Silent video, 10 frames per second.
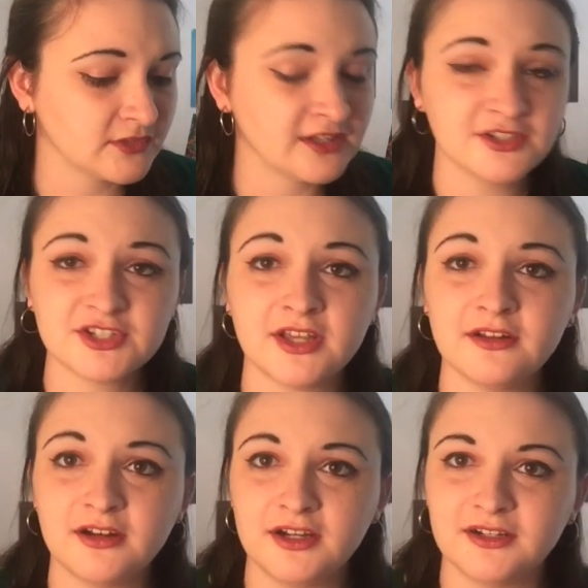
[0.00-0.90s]
And it just
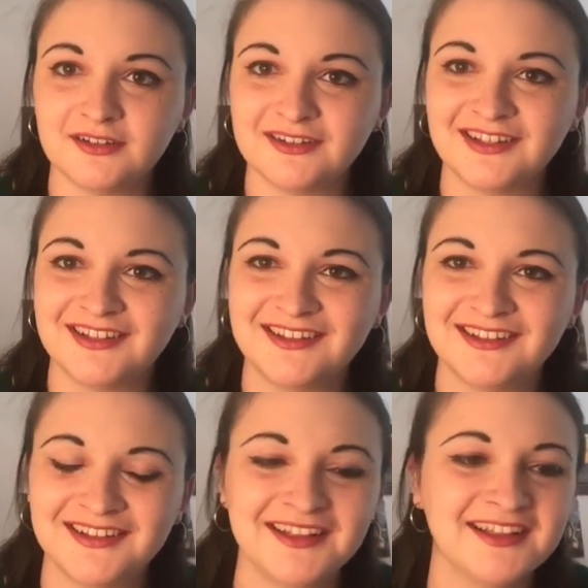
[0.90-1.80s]
kind of hurt.
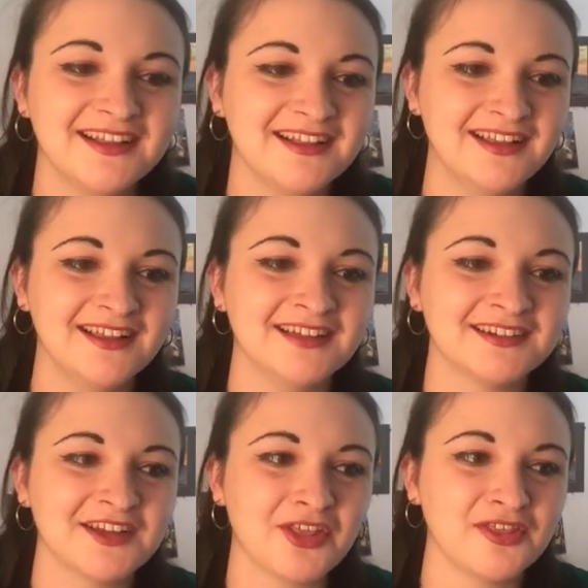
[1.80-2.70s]

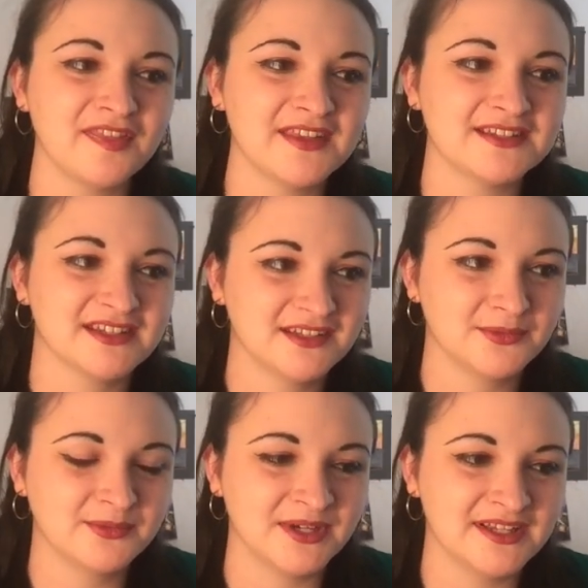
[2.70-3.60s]
And another thing they
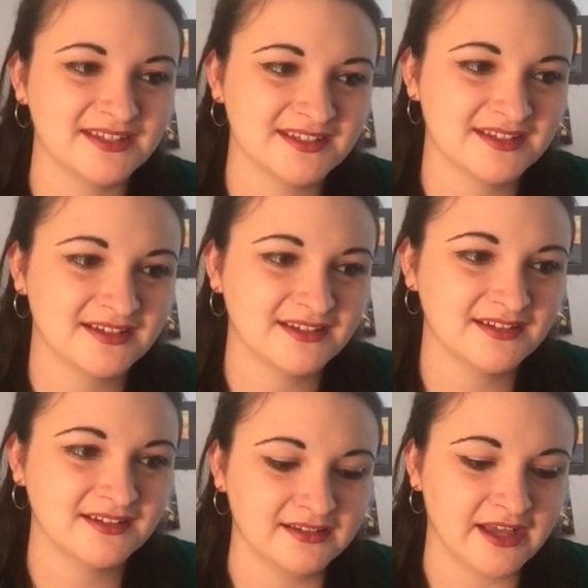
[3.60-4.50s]
did was
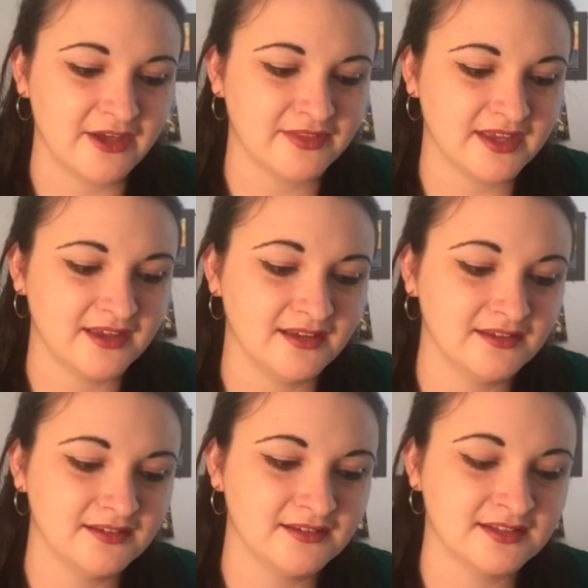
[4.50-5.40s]
how
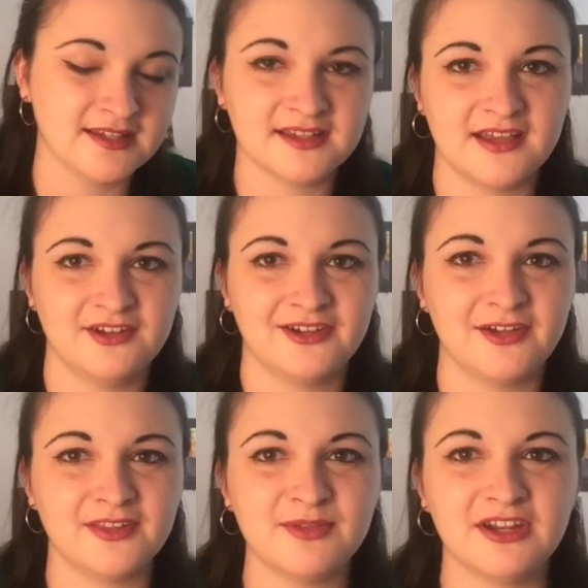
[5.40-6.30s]
they designed
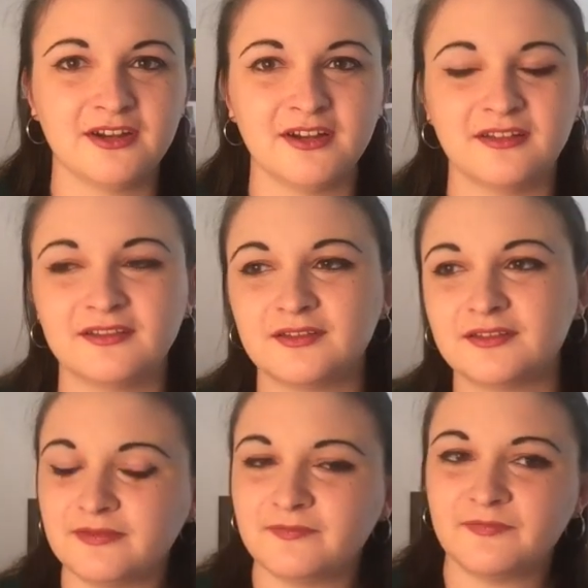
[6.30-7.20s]
her, how they made her
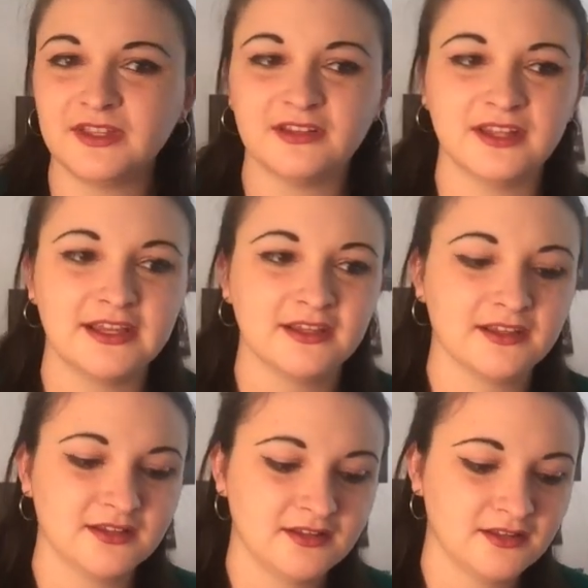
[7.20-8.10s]
feel
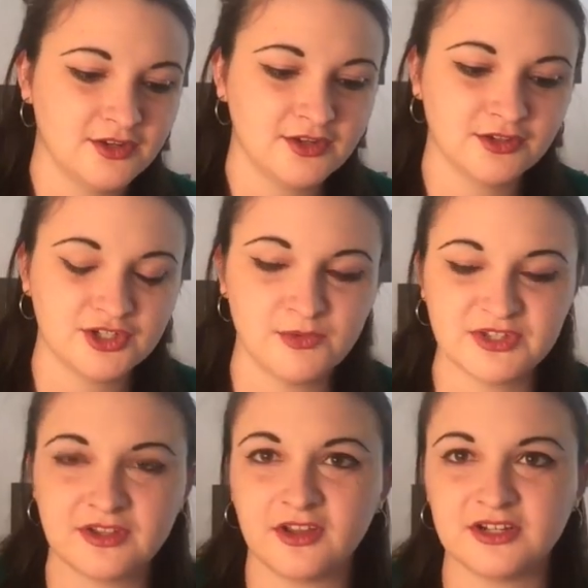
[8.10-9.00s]
like she
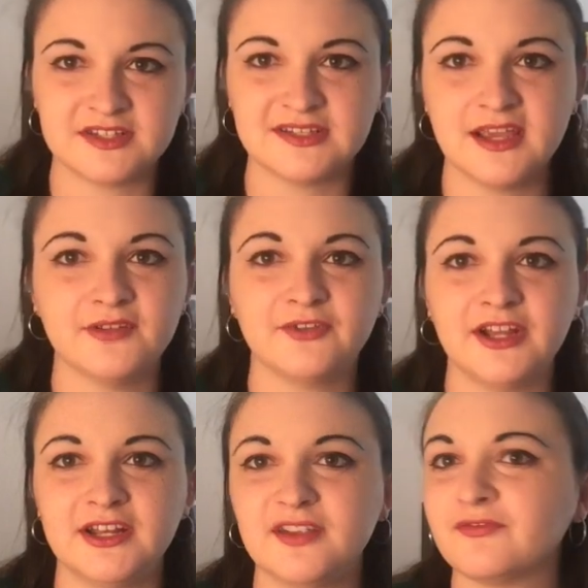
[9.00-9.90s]
wasn't gonna stand for
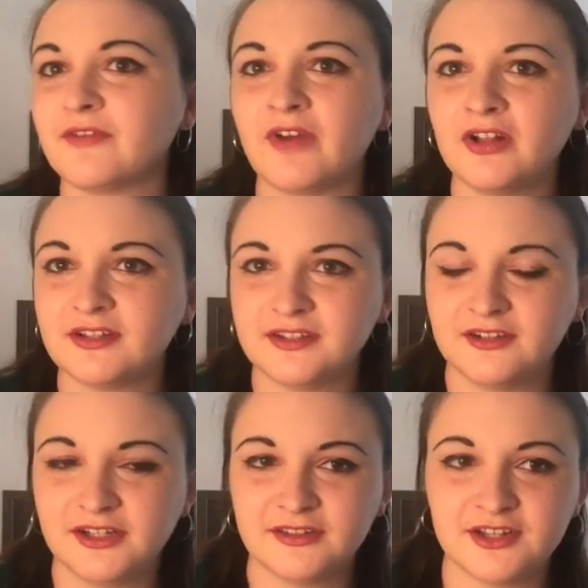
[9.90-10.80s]
any
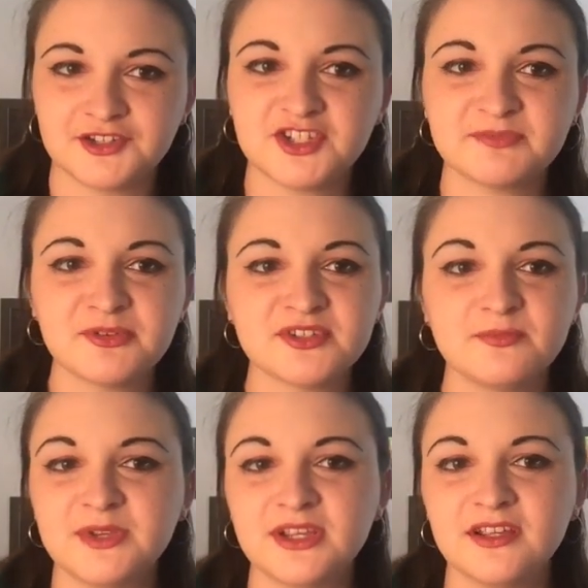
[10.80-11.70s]
frivolity or anything. She's supposed
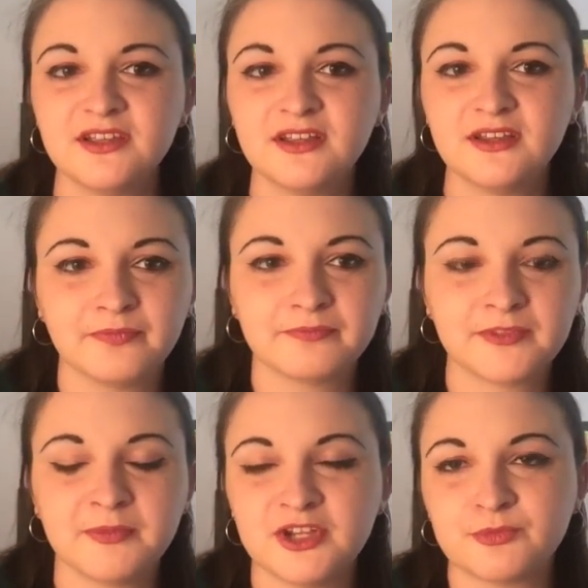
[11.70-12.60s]
to be
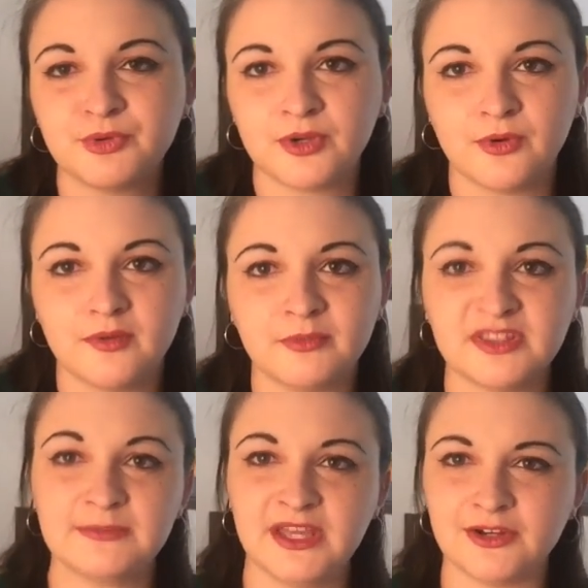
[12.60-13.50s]
a major bookworm,
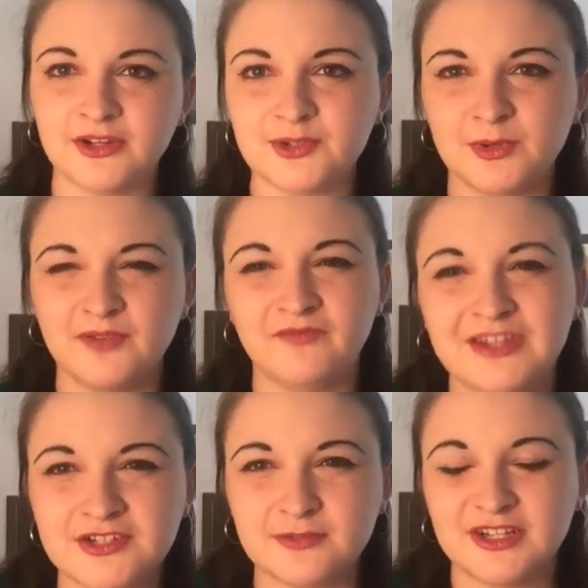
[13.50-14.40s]
but they made her into an
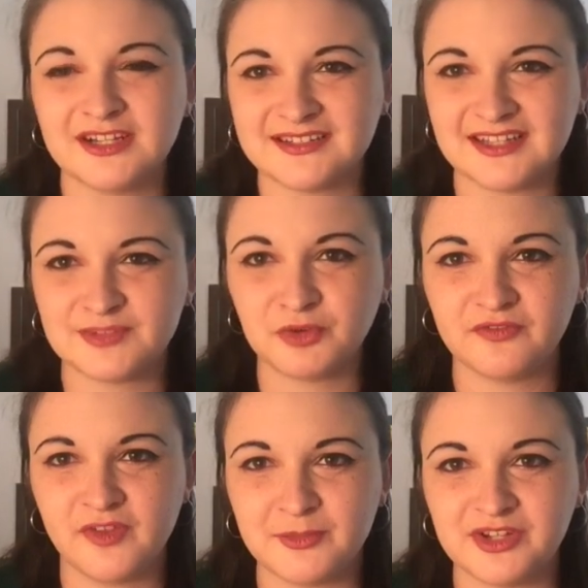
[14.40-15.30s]
inventor because that's
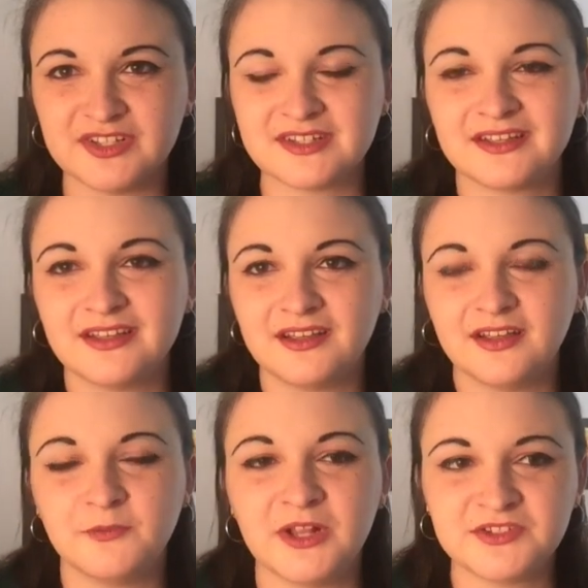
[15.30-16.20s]
more feminist.
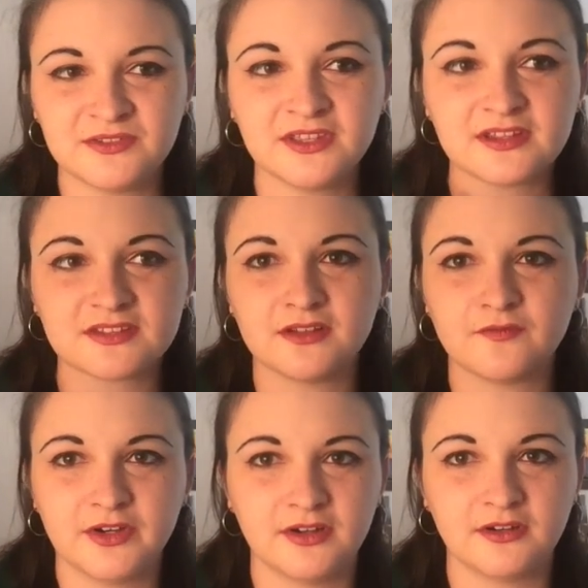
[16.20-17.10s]
And while I do think it's
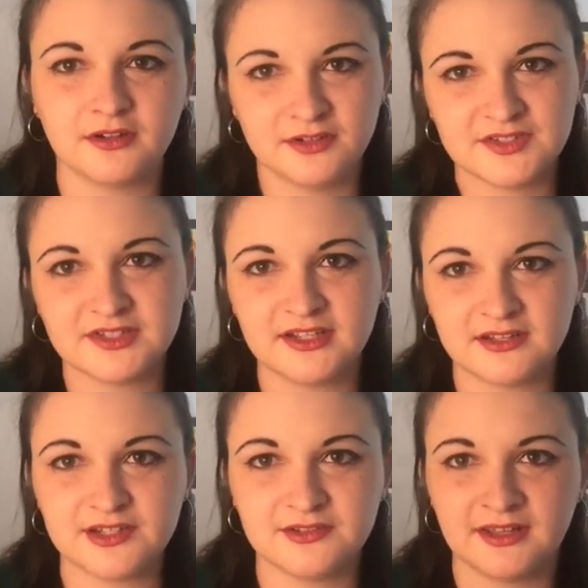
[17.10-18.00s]
good for girls to
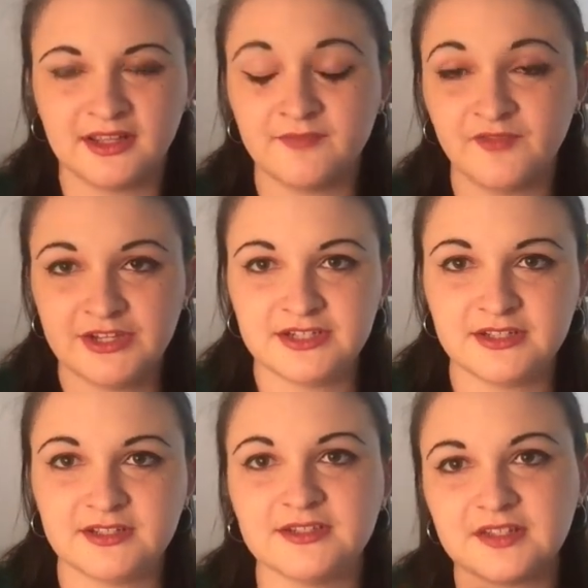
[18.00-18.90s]
get into, like,
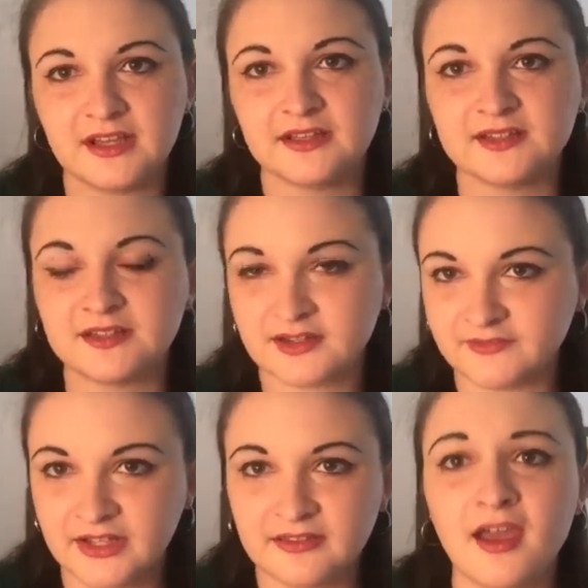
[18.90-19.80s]
inventing and science and
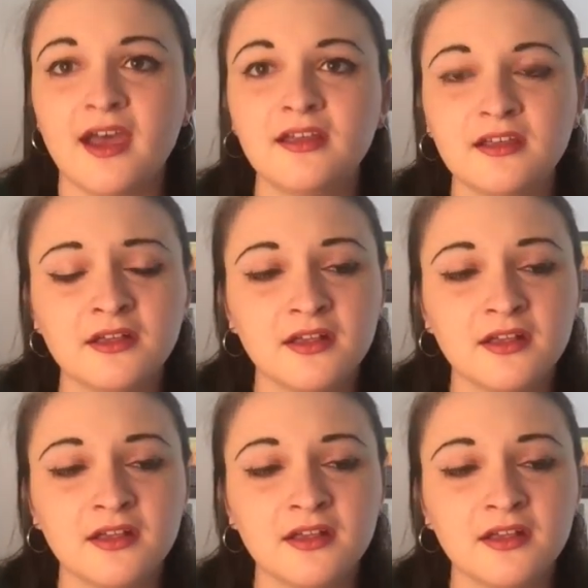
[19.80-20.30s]
stuff like that,